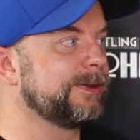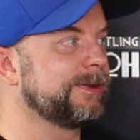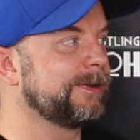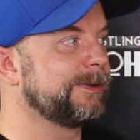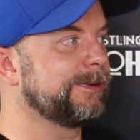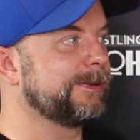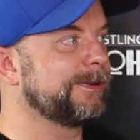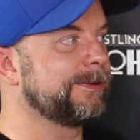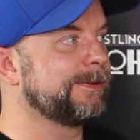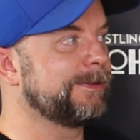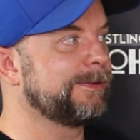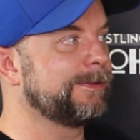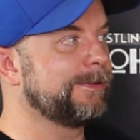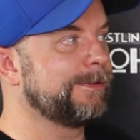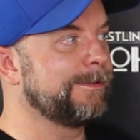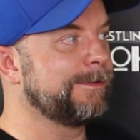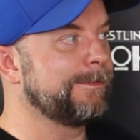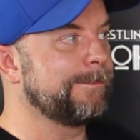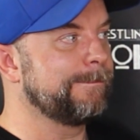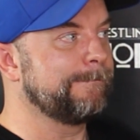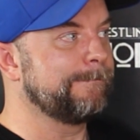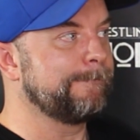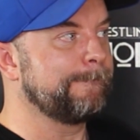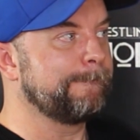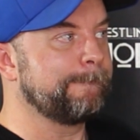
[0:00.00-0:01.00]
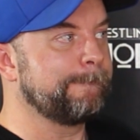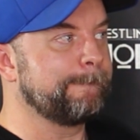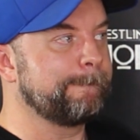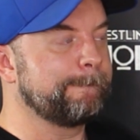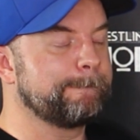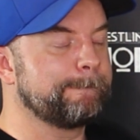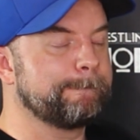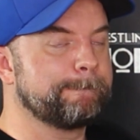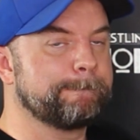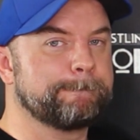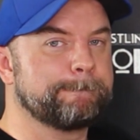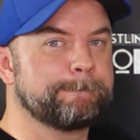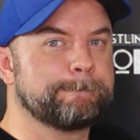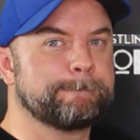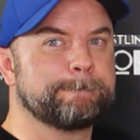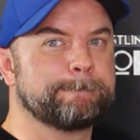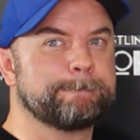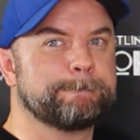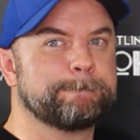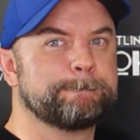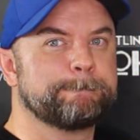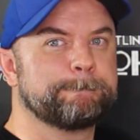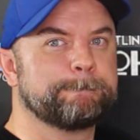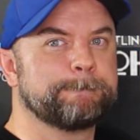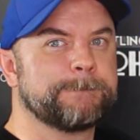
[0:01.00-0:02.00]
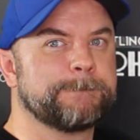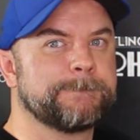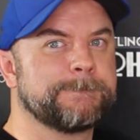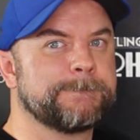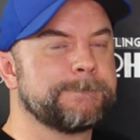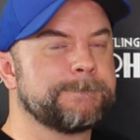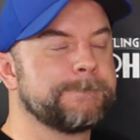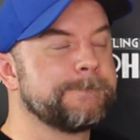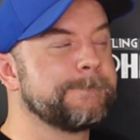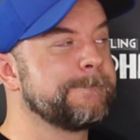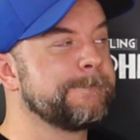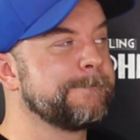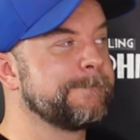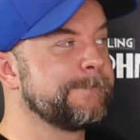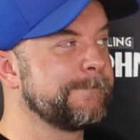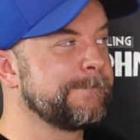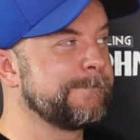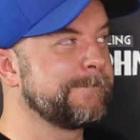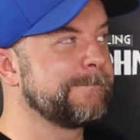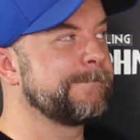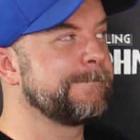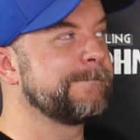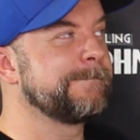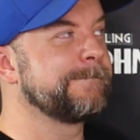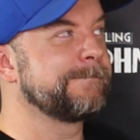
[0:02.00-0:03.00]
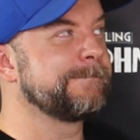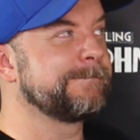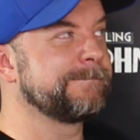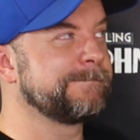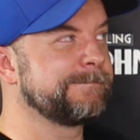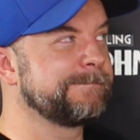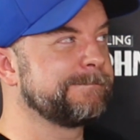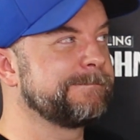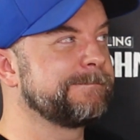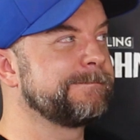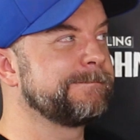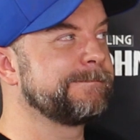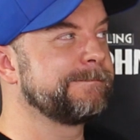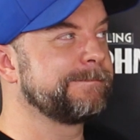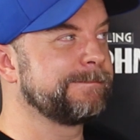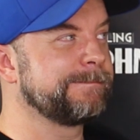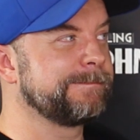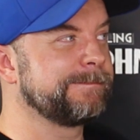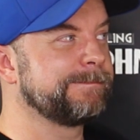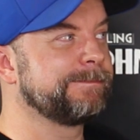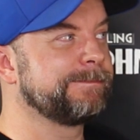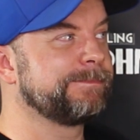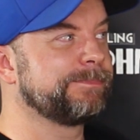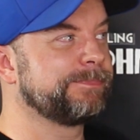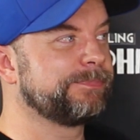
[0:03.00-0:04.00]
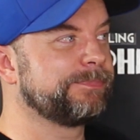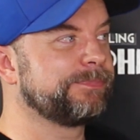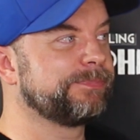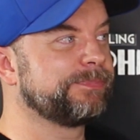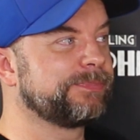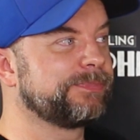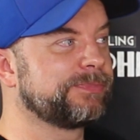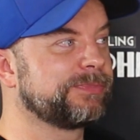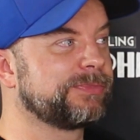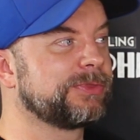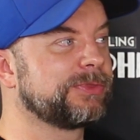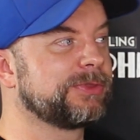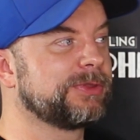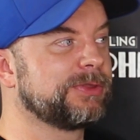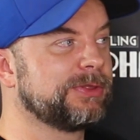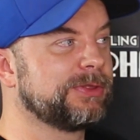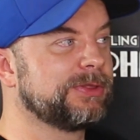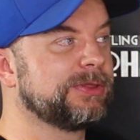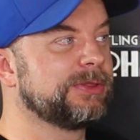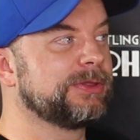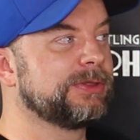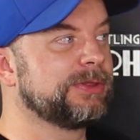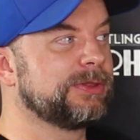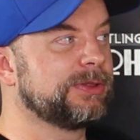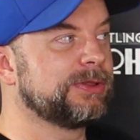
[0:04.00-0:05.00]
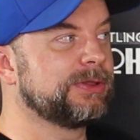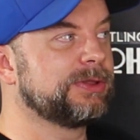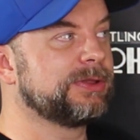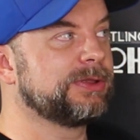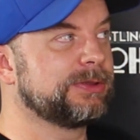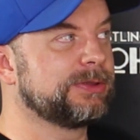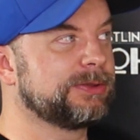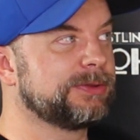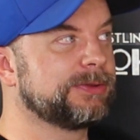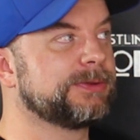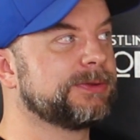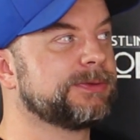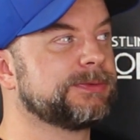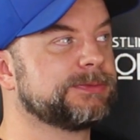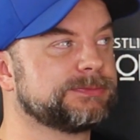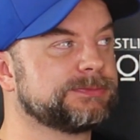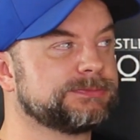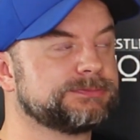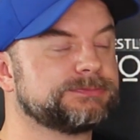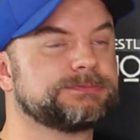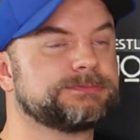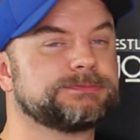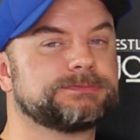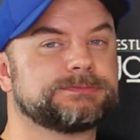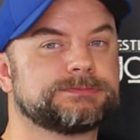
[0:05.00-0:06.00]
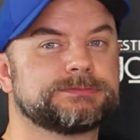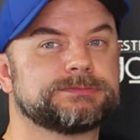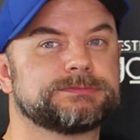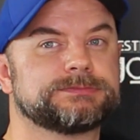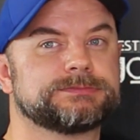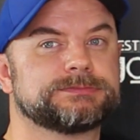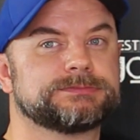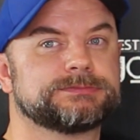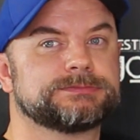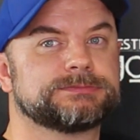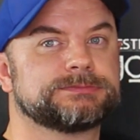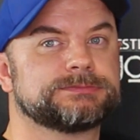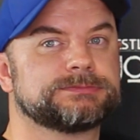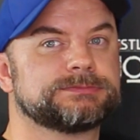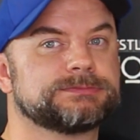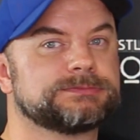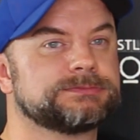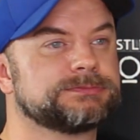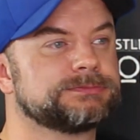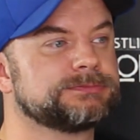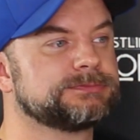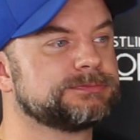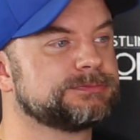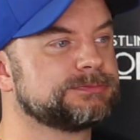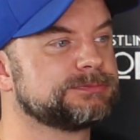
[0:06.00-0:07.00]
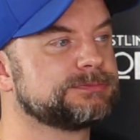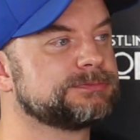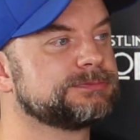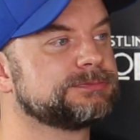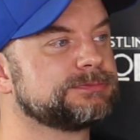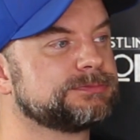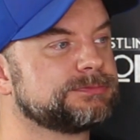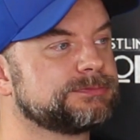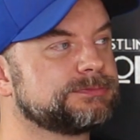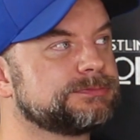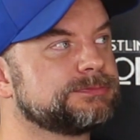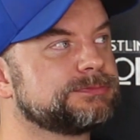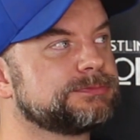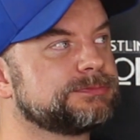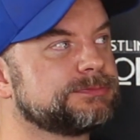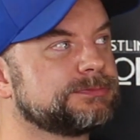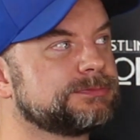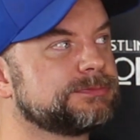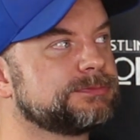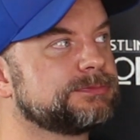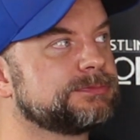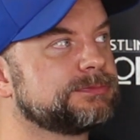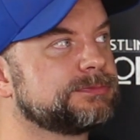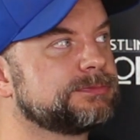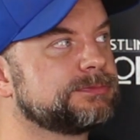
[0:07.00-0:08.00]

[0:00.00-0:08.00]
This person isn't speaking.